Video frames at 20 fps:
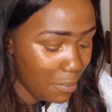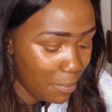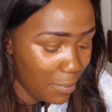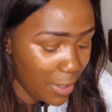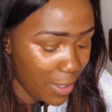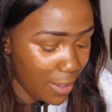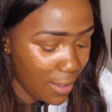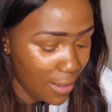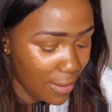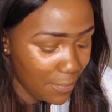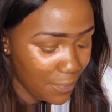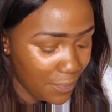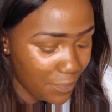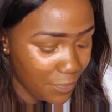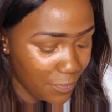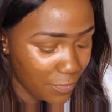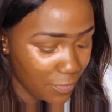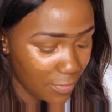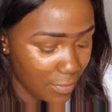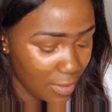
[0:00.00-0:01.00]
but
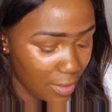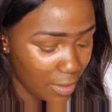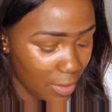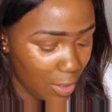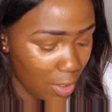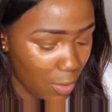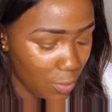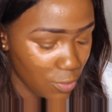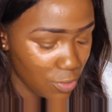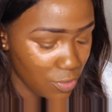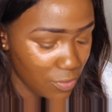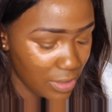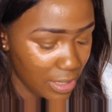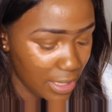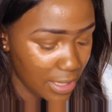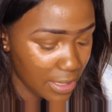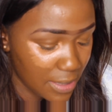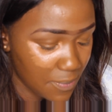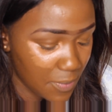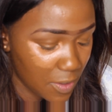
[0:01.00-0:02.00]

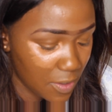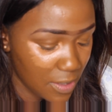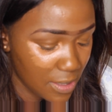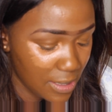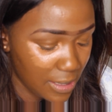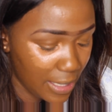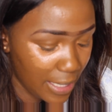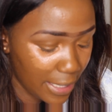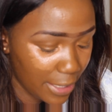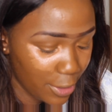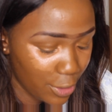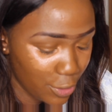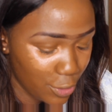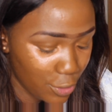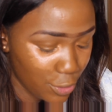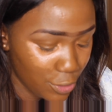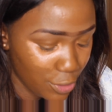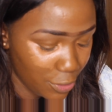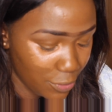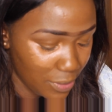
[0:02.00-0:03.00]
culturally it's because like
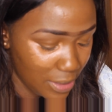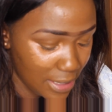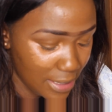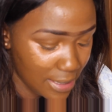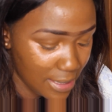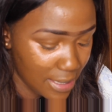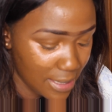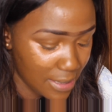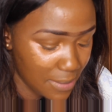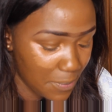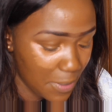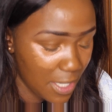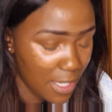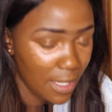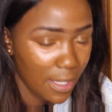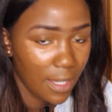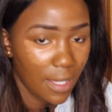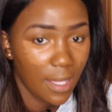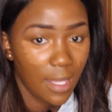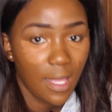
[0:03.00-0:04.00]
you don't need to
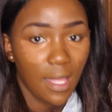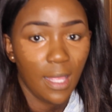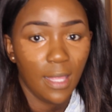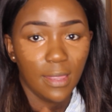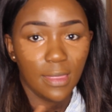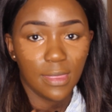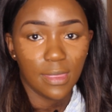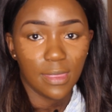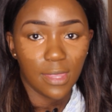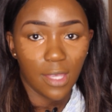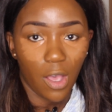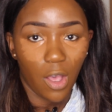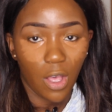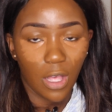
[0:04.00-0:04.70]
speak, the